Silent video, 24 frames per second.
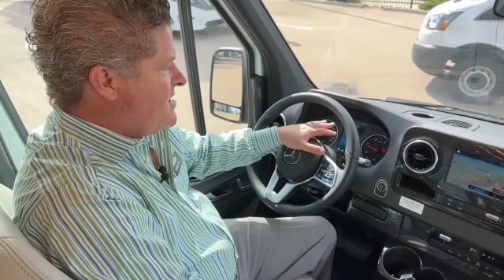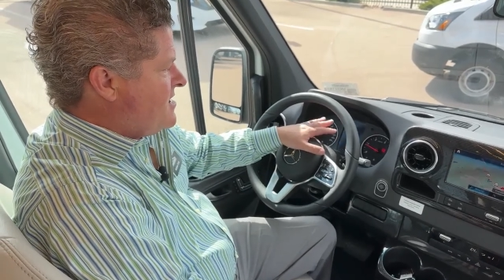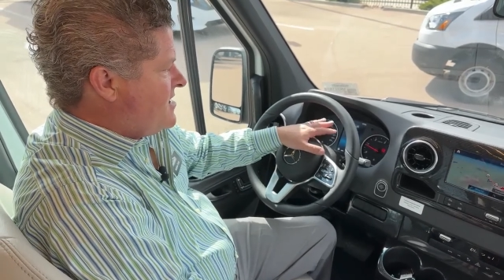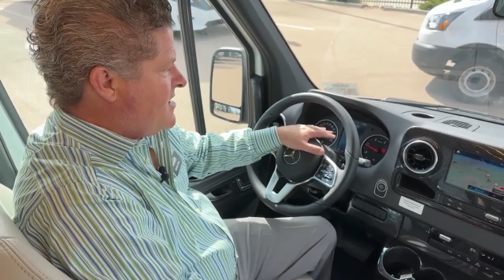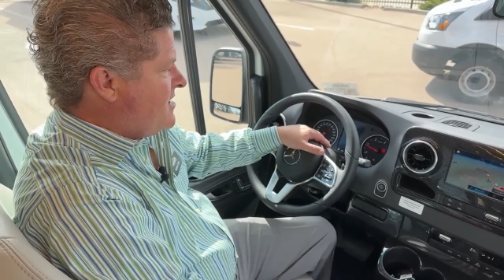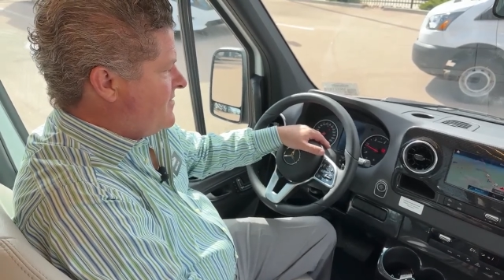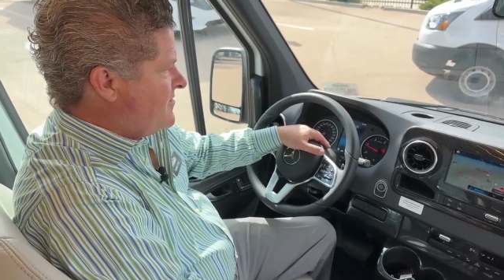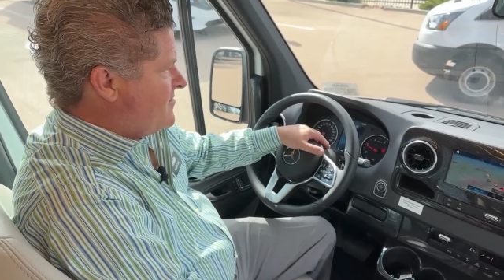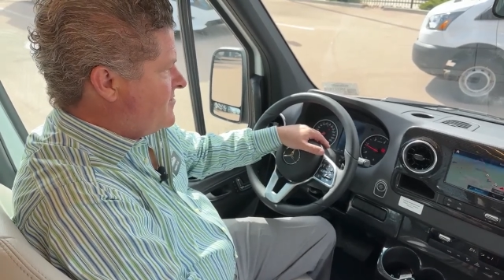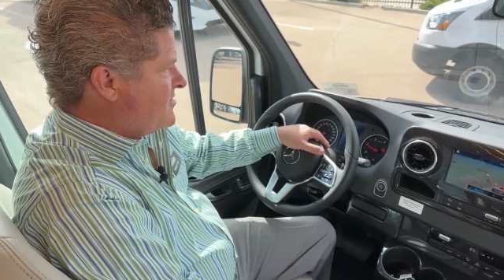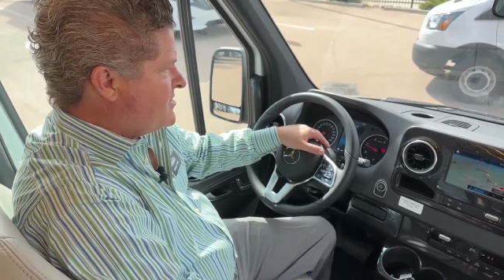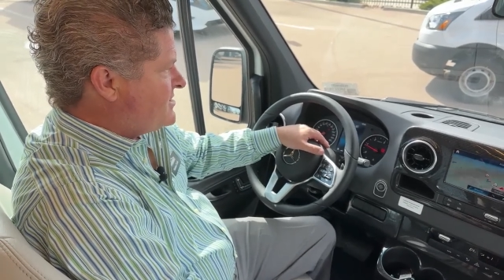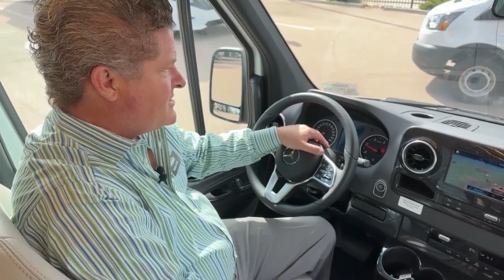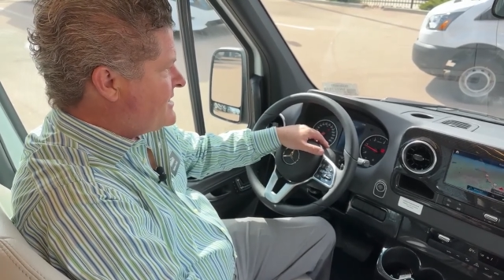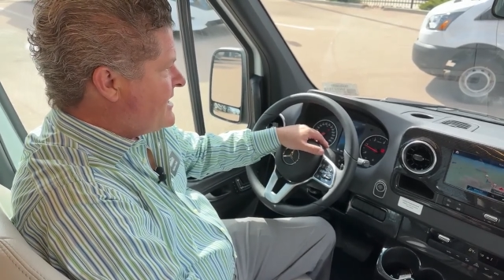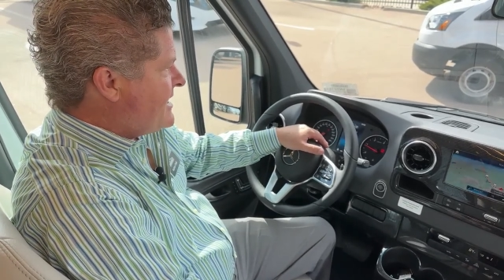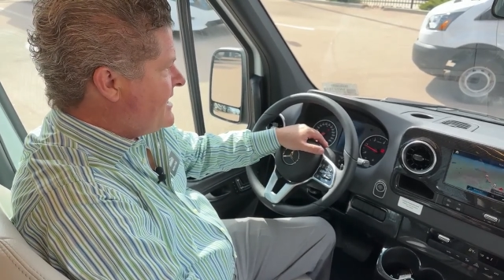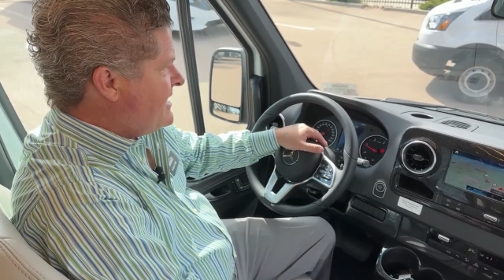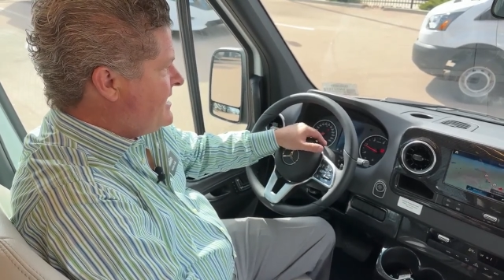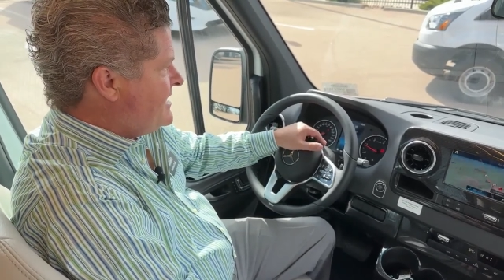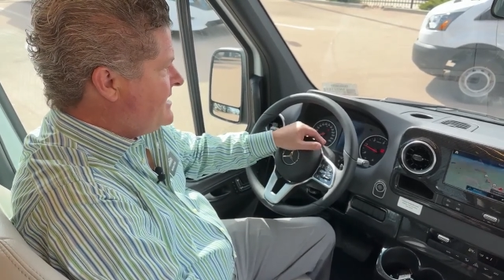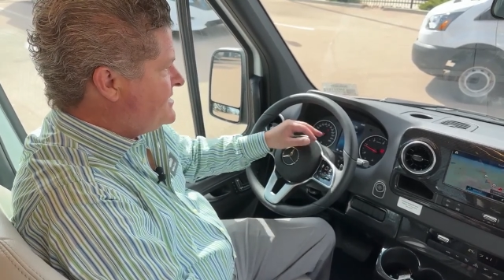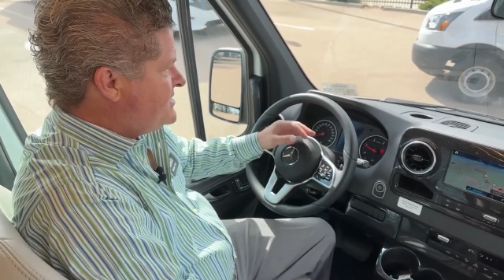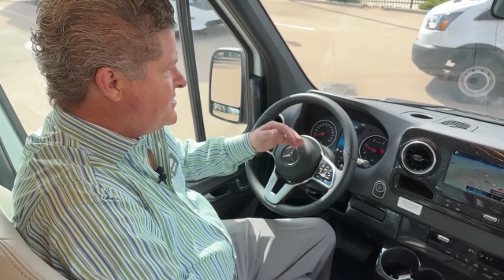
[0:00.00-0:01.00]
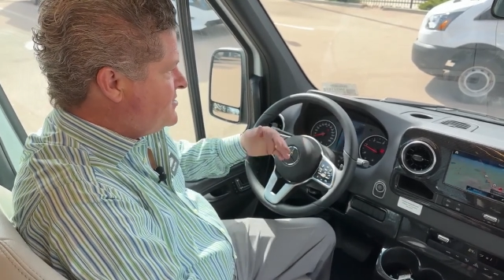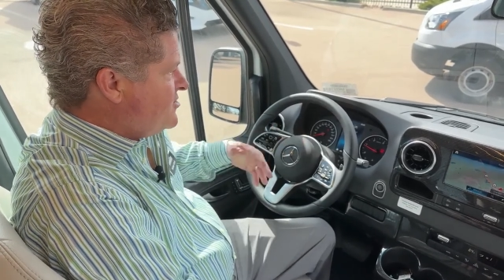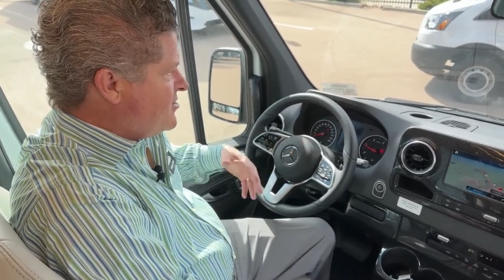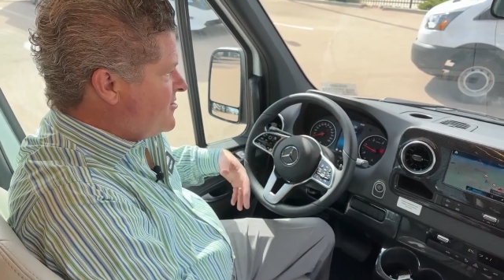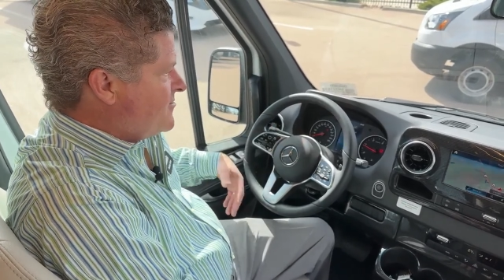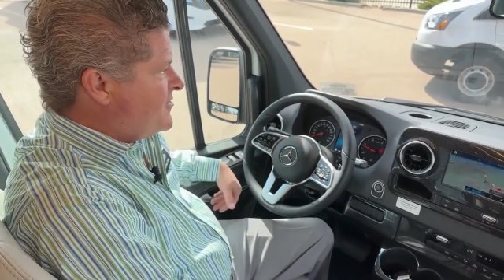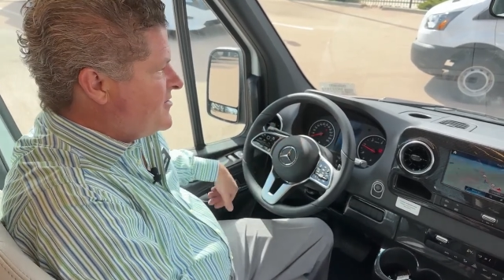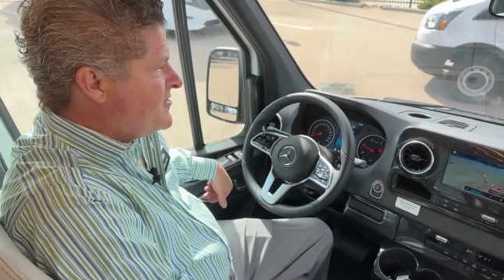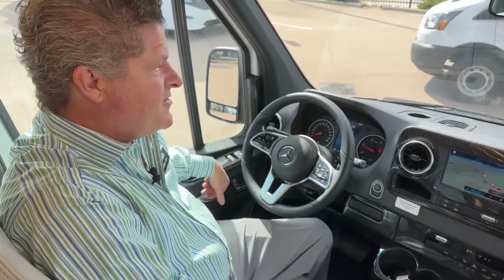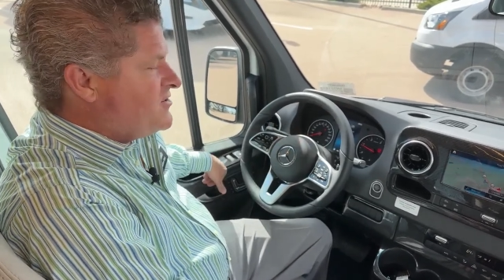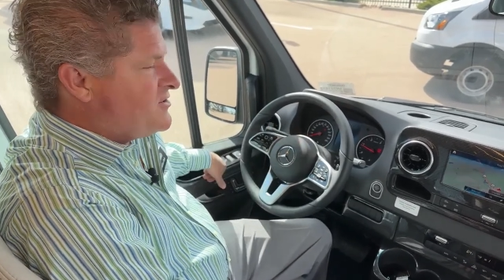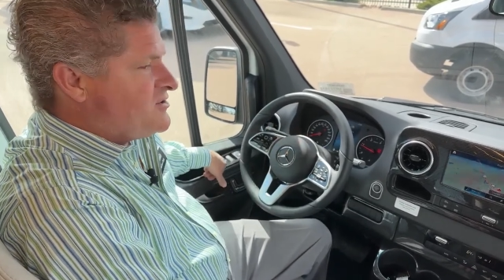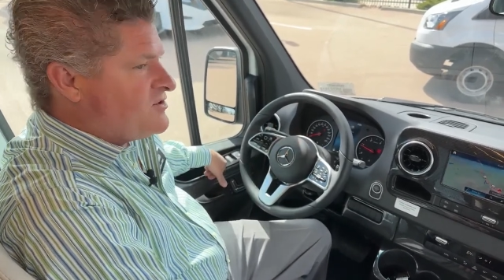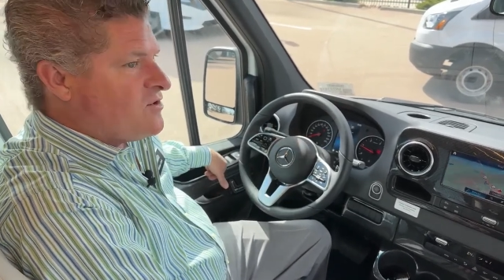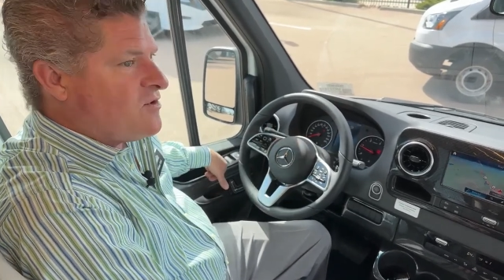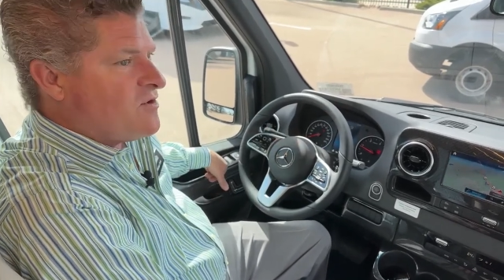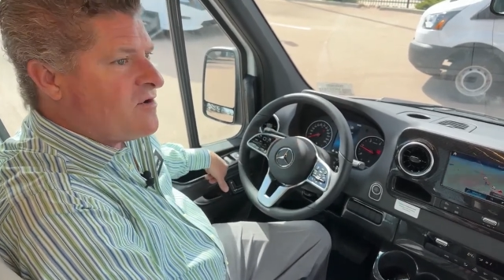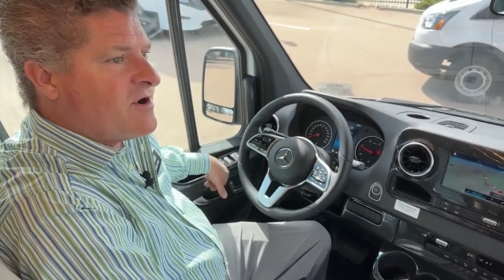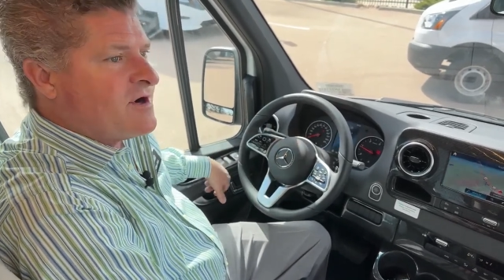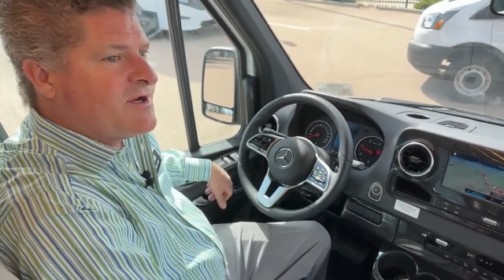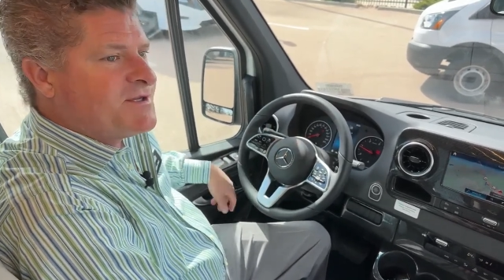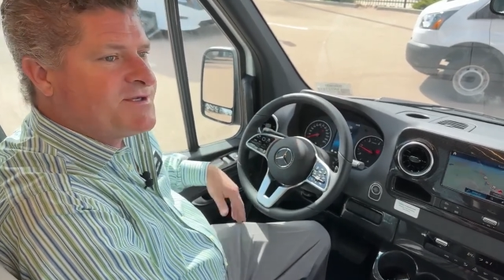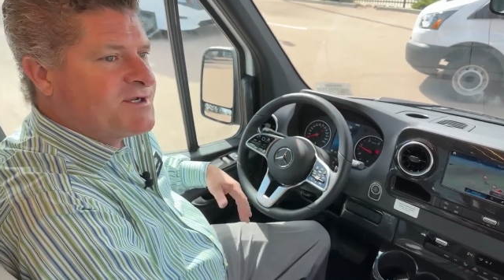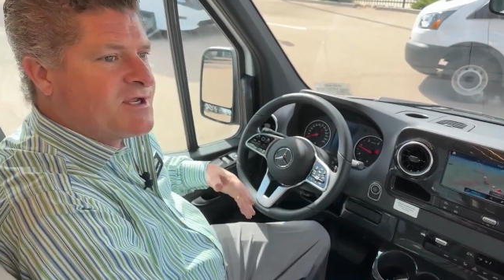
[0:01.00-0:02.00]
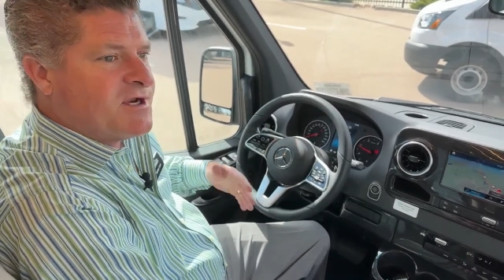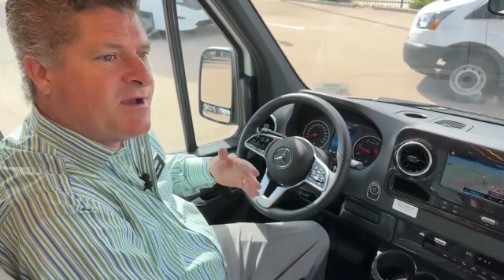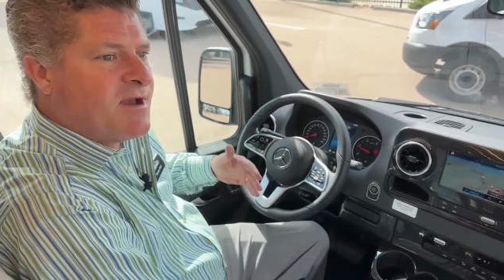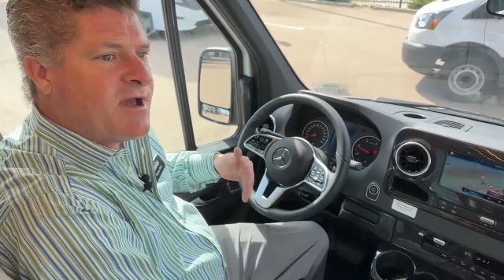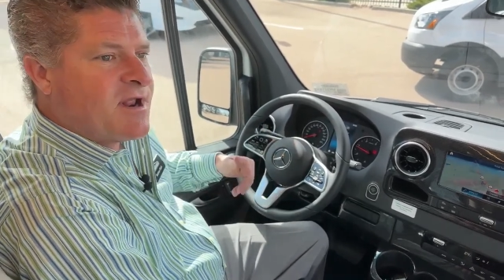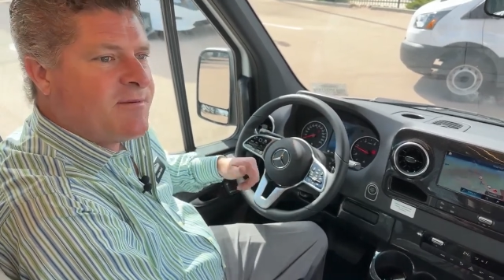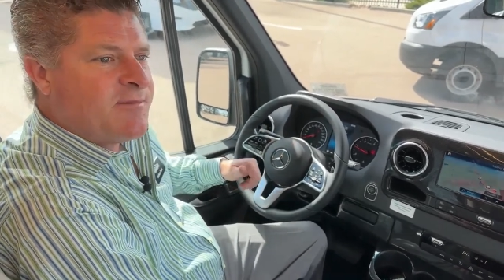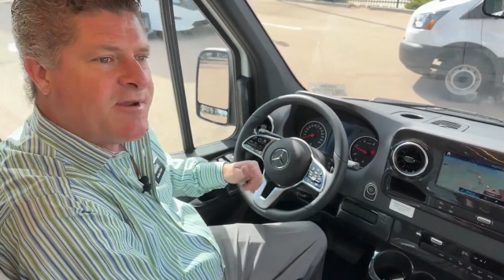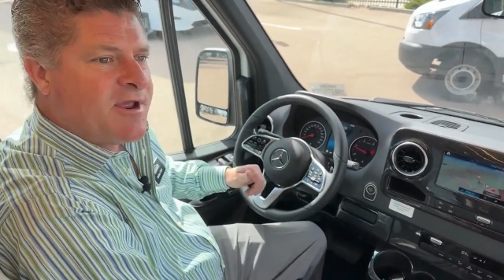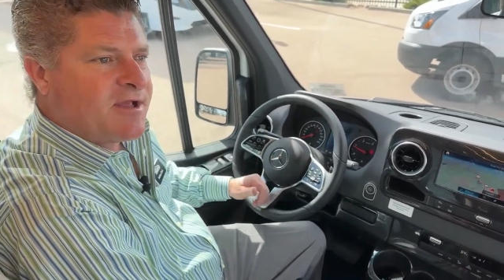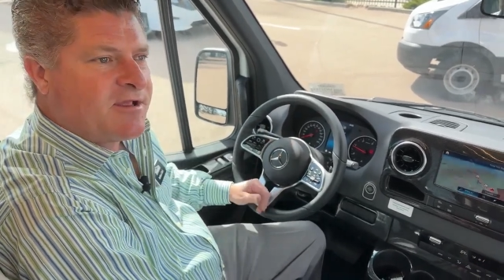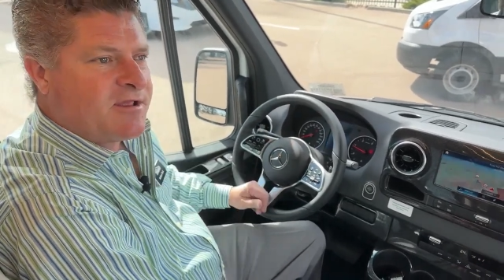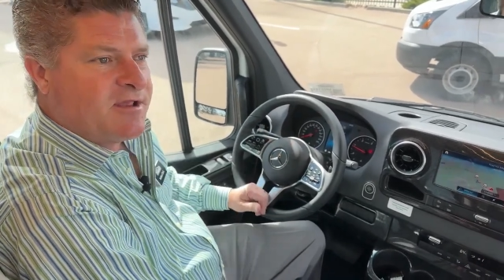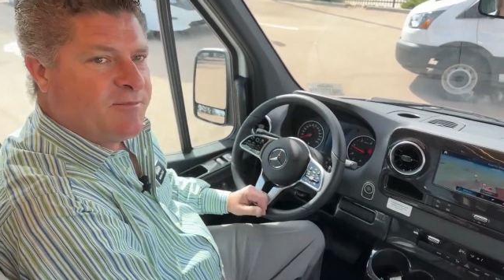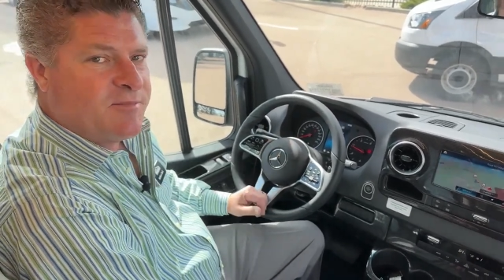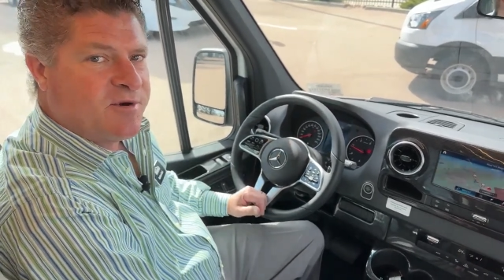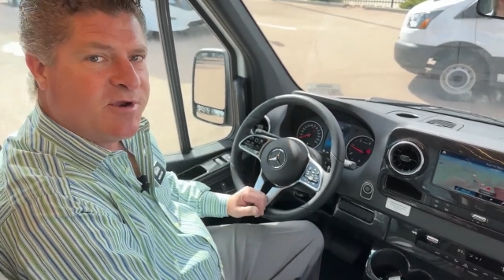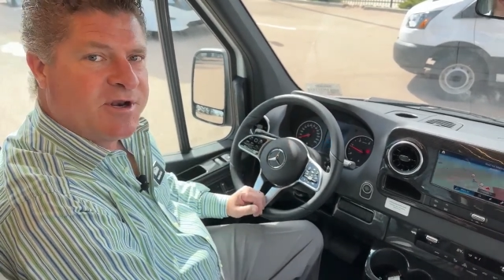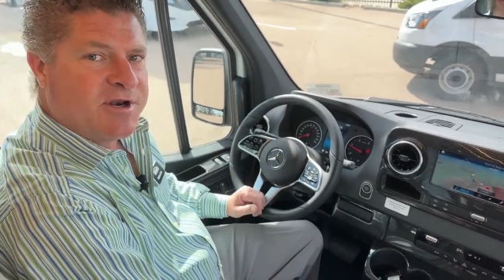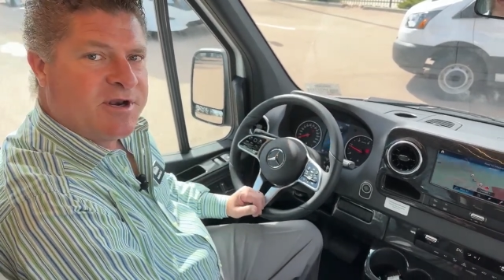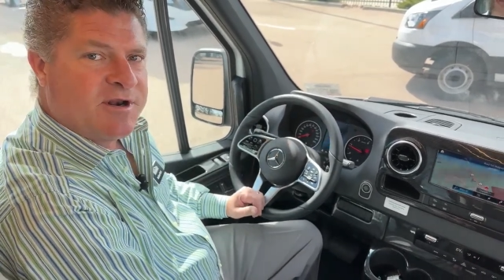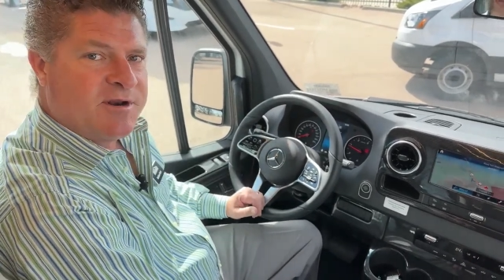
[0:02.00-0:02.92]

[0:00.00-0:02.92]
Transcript: on the Mercedes, you open your door, it's going to automatically put it